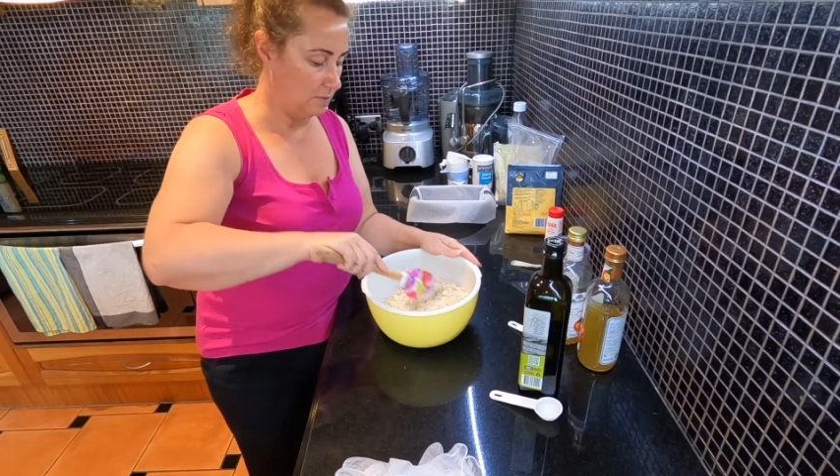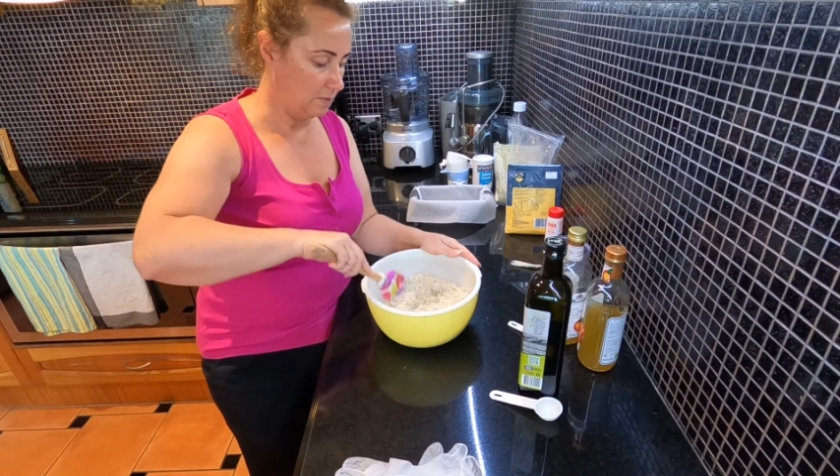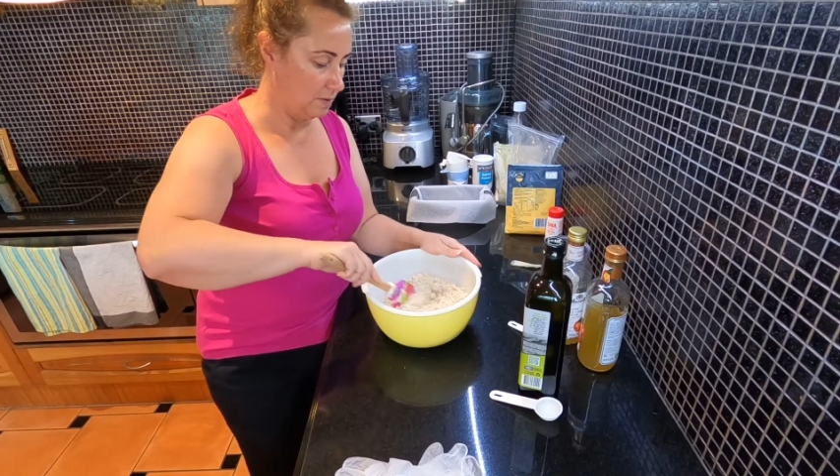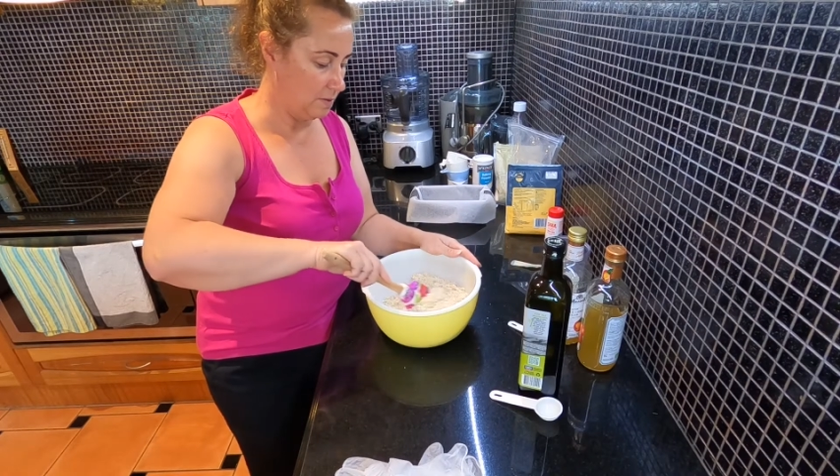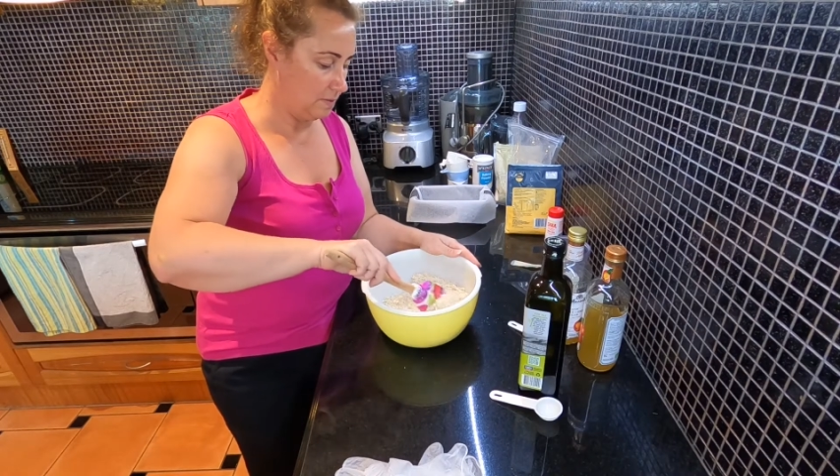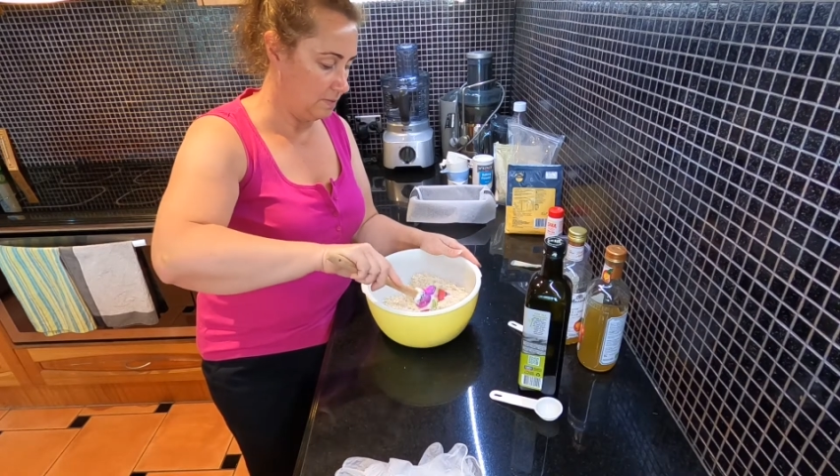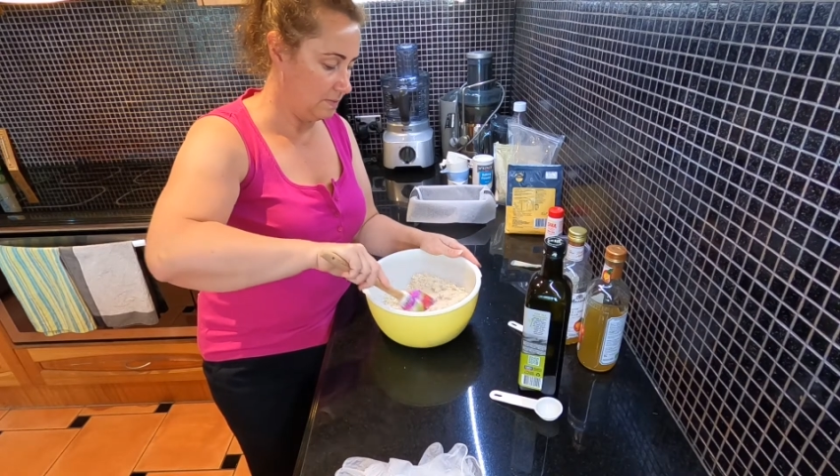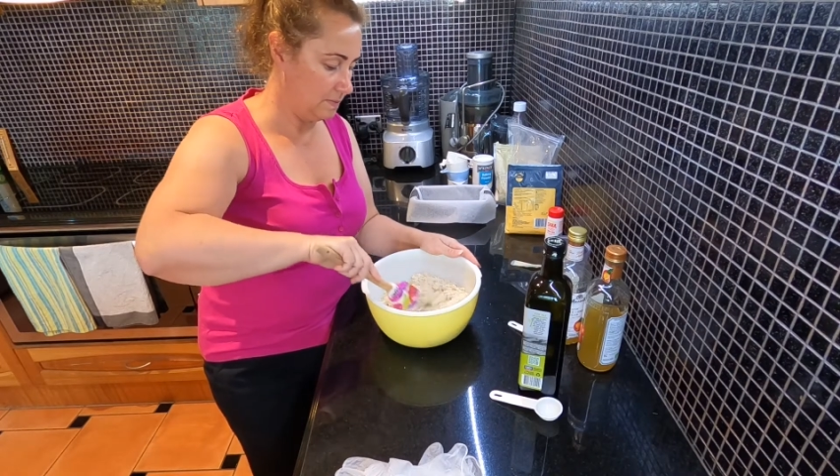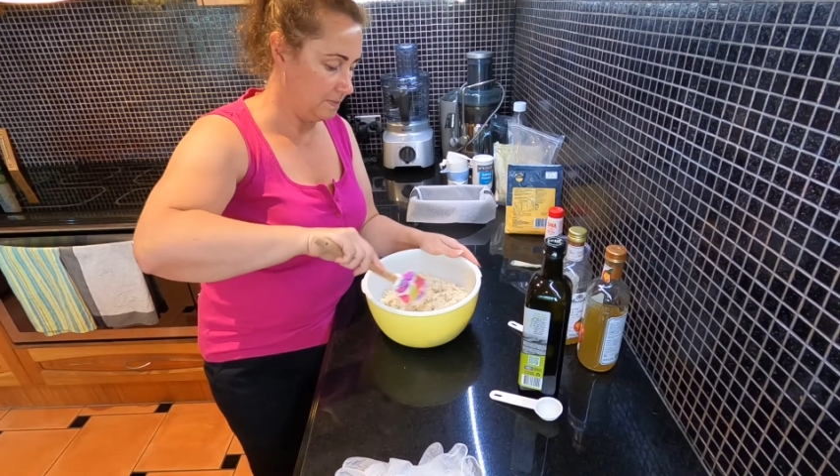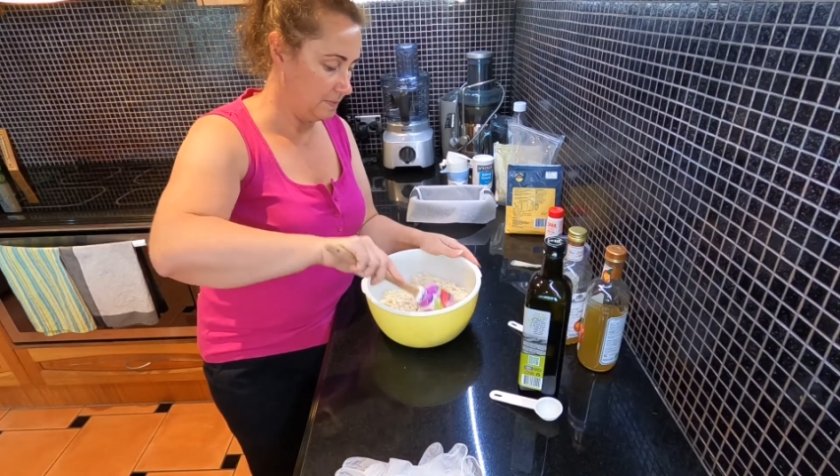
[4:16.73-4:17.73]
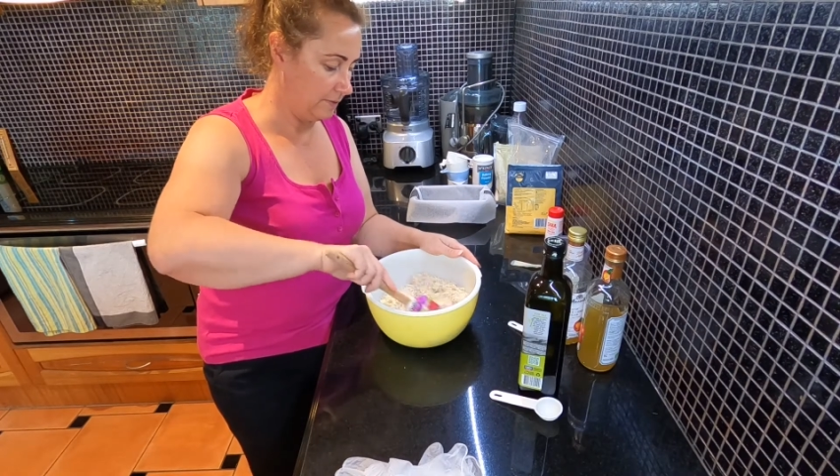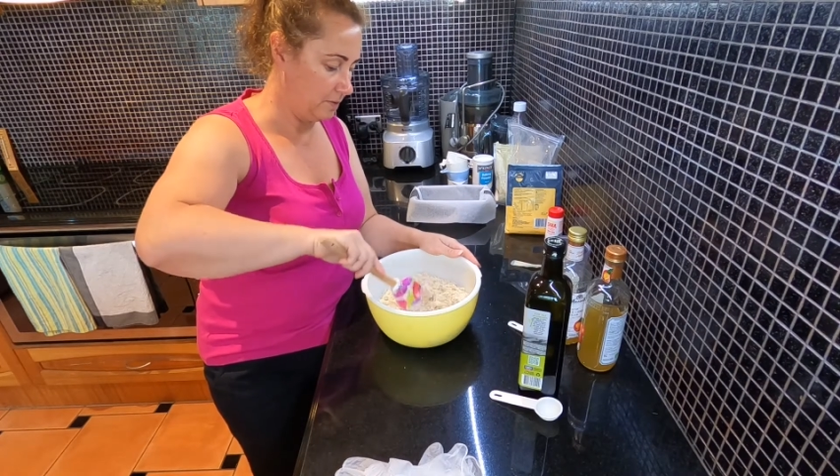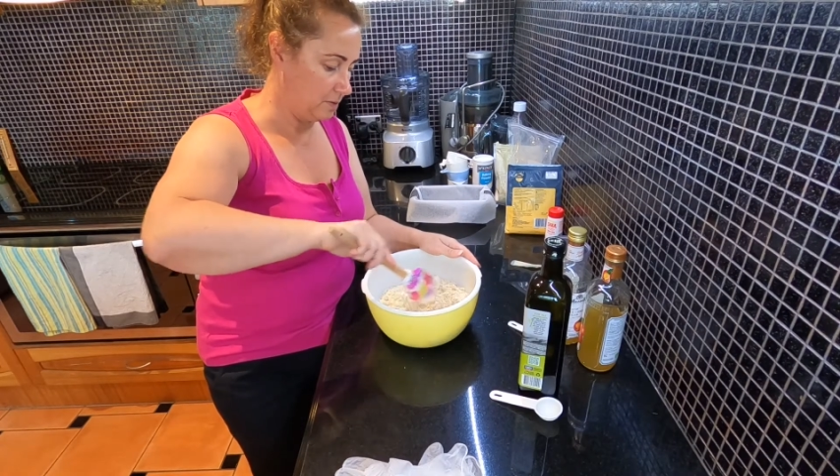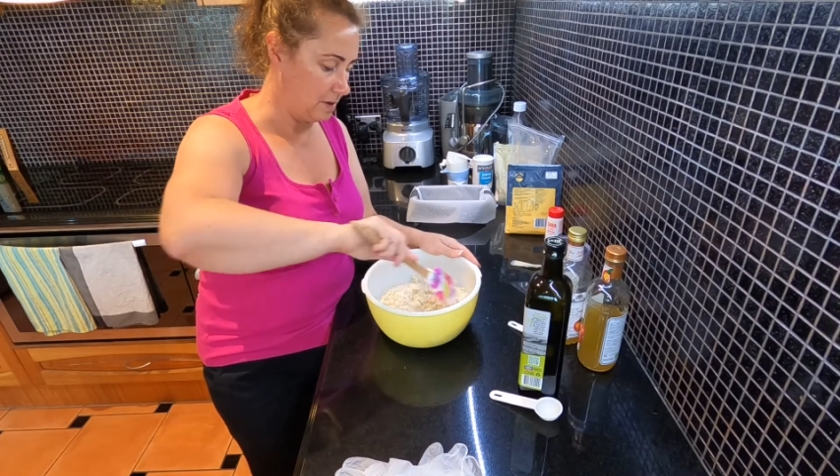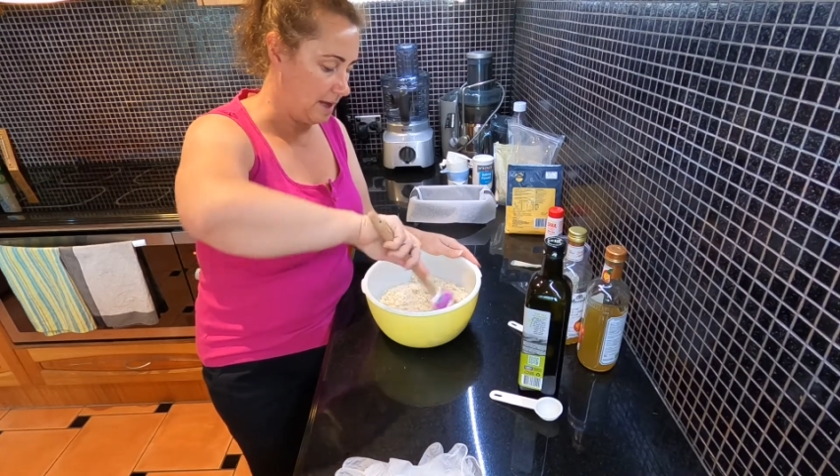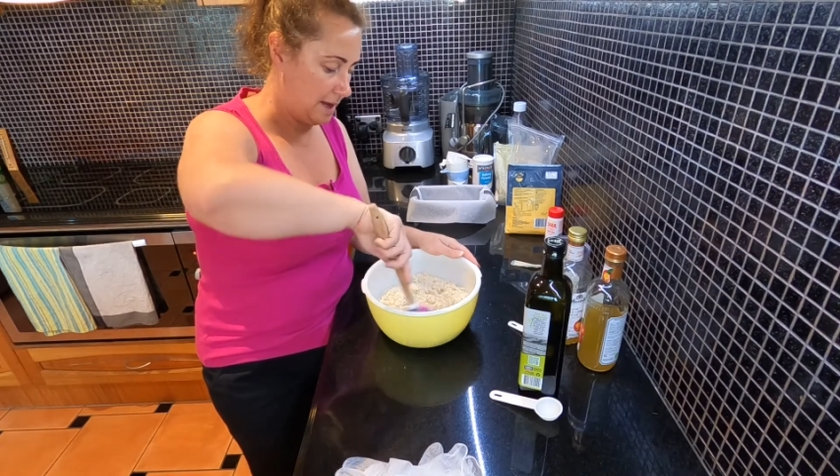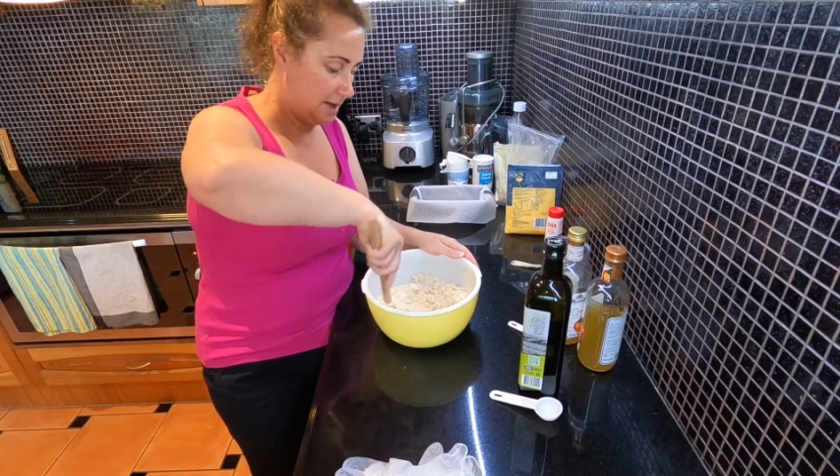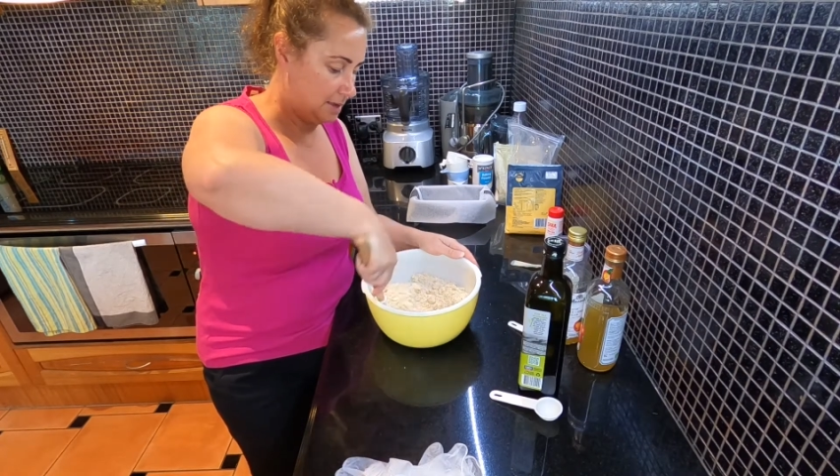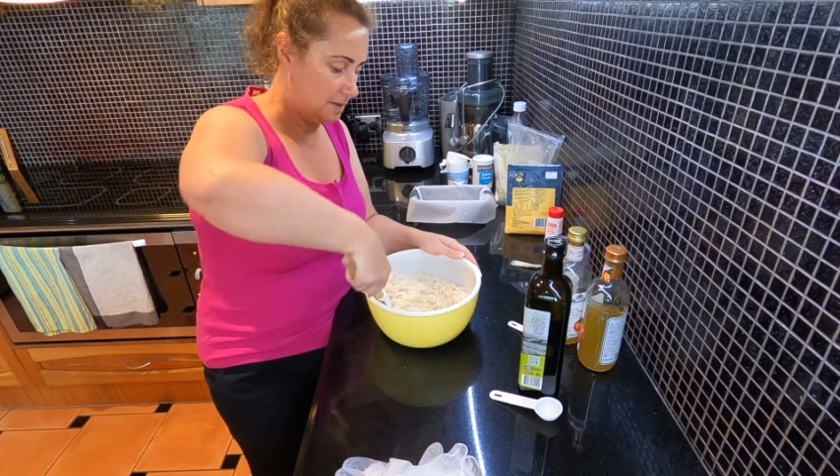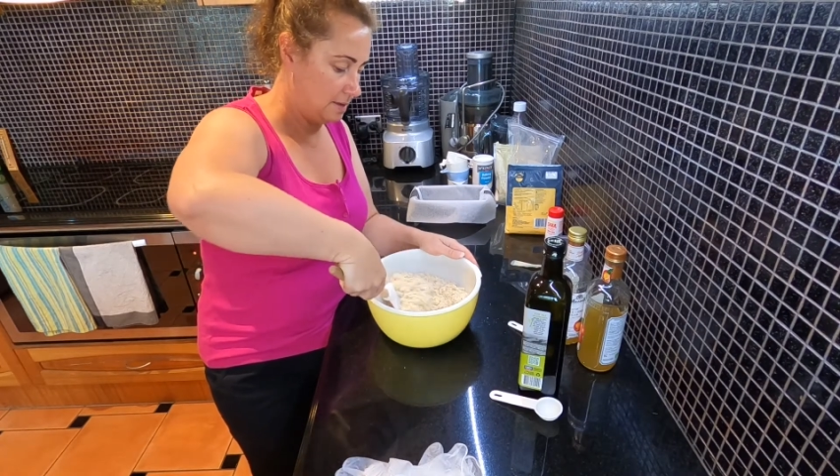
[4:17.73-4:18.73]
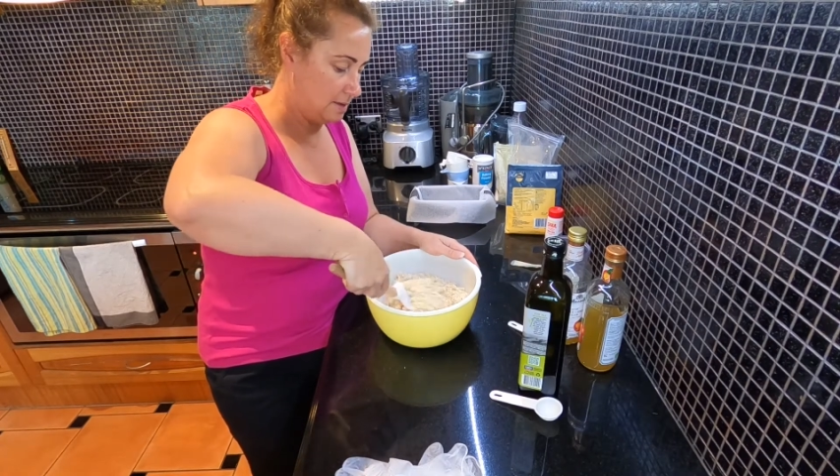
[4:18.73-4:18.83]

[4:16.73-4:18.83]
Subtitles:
through before I add